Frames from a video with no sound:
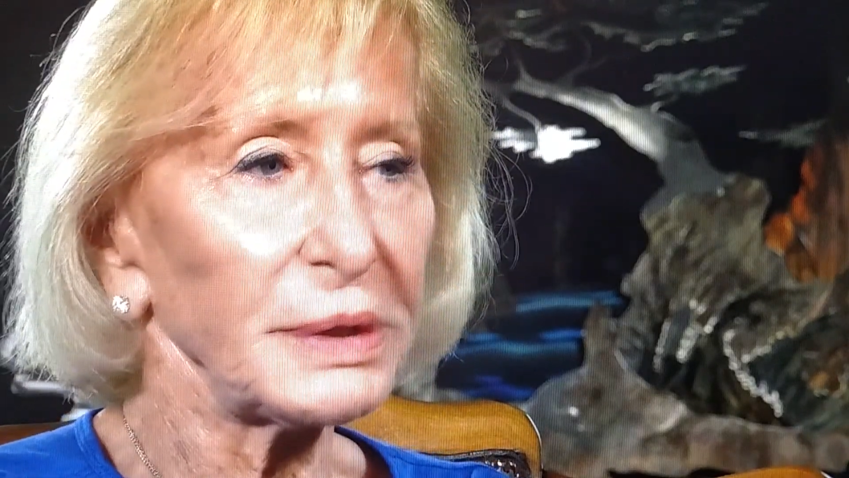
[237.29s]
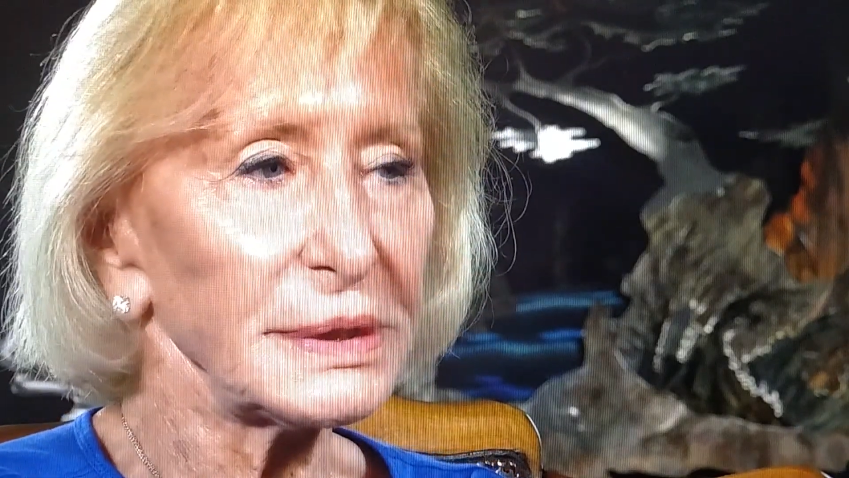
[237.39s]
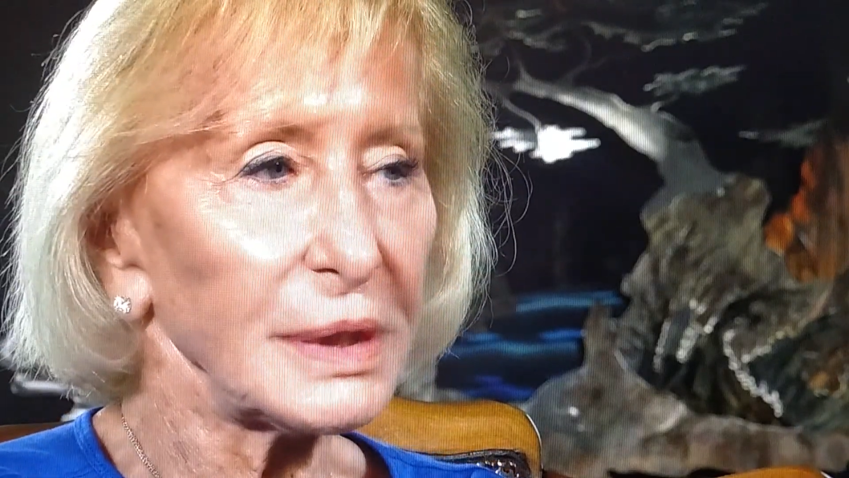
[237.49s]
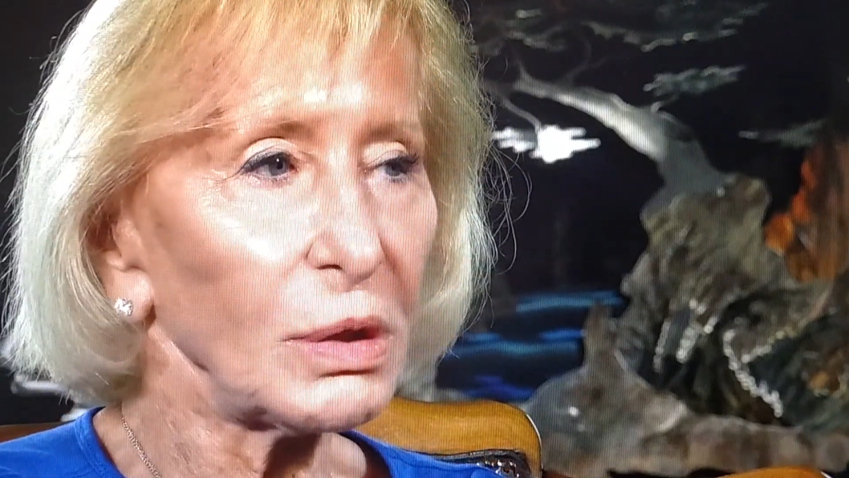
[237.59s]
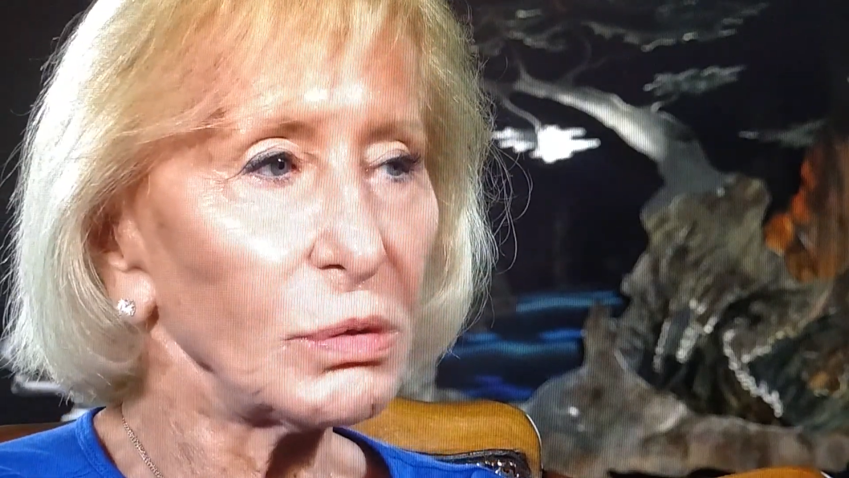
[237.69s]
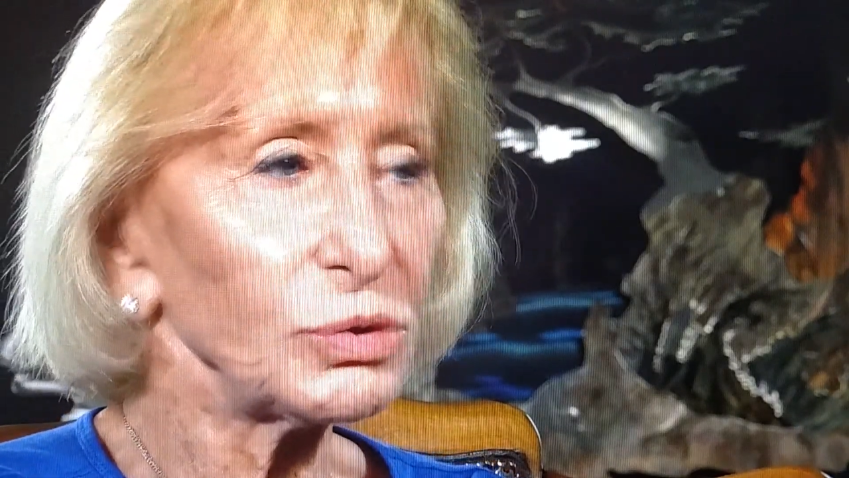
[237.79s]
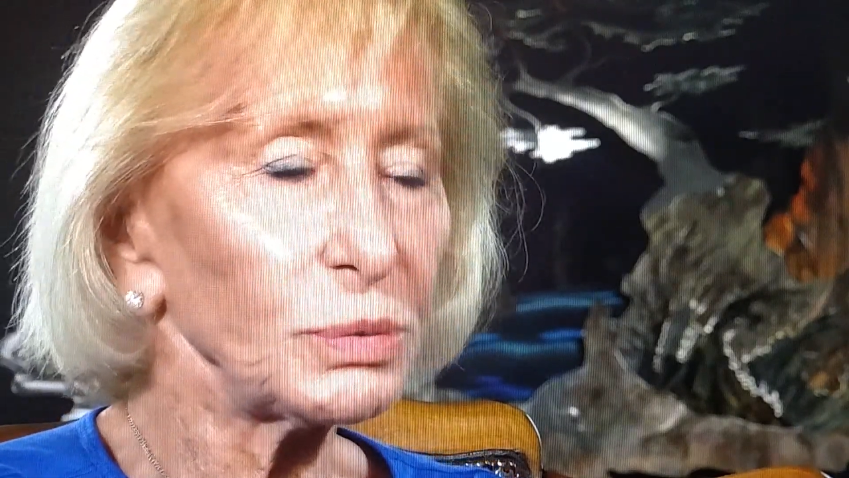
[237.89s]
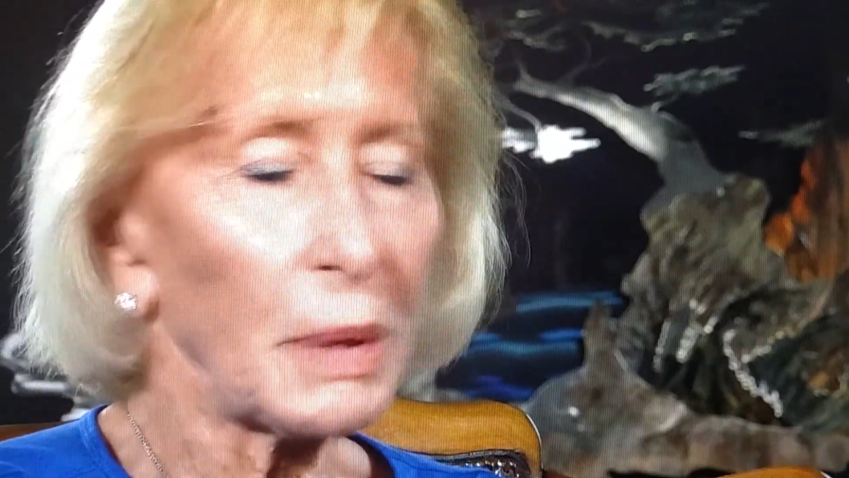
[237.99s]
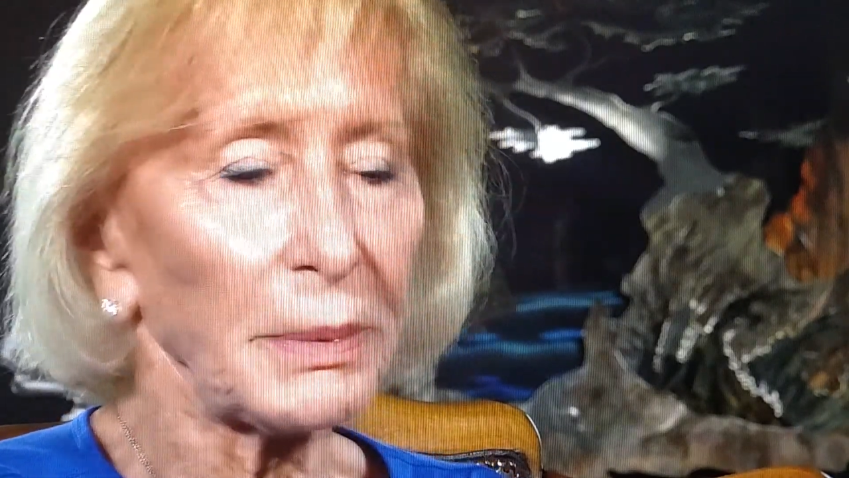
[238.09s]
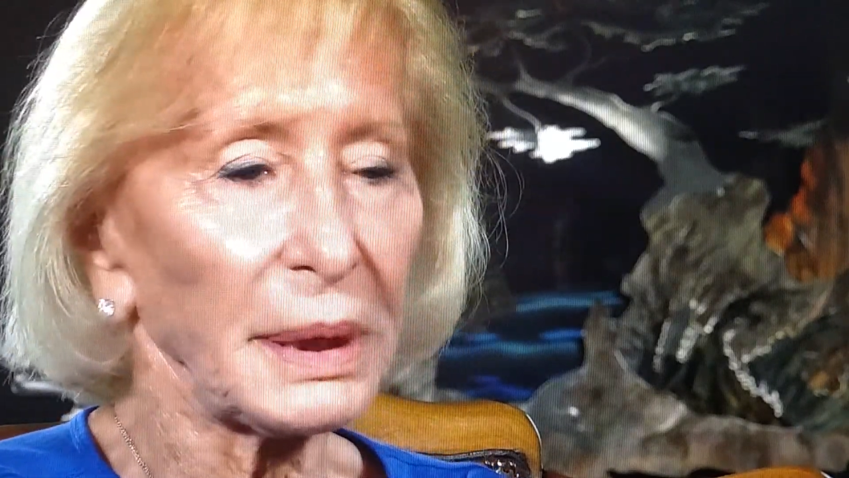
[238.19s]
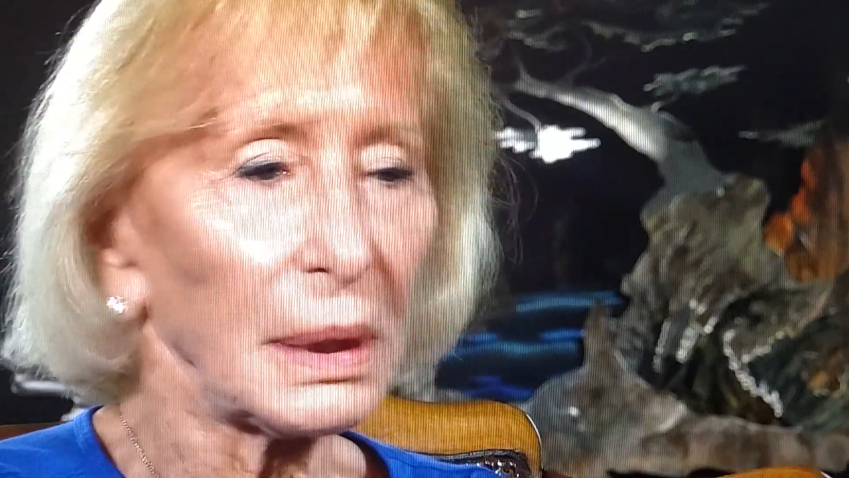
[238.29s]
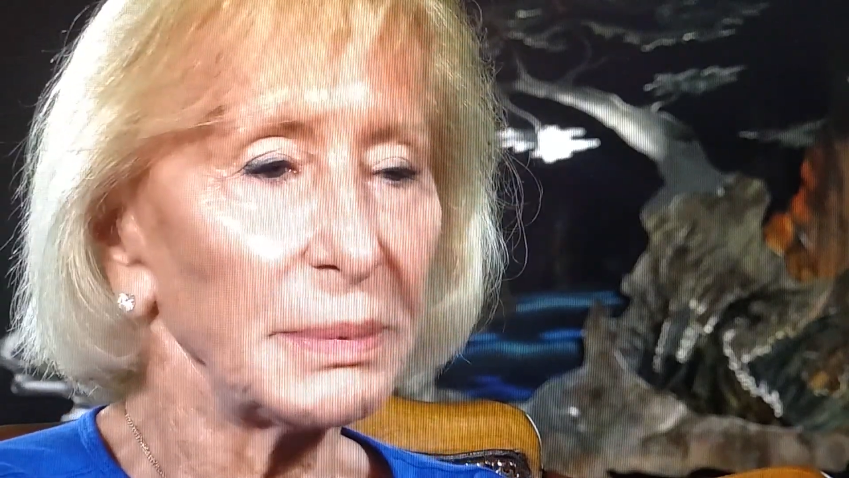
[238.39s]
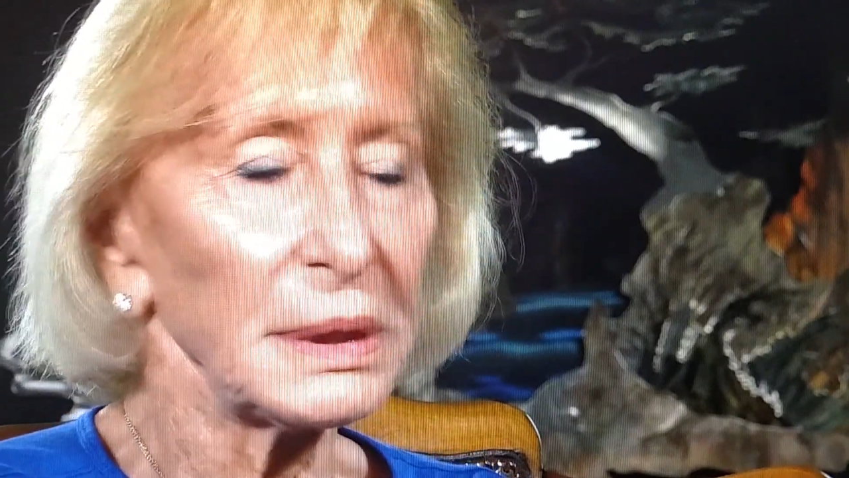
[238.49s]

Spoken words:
He said, oh, she'll probably come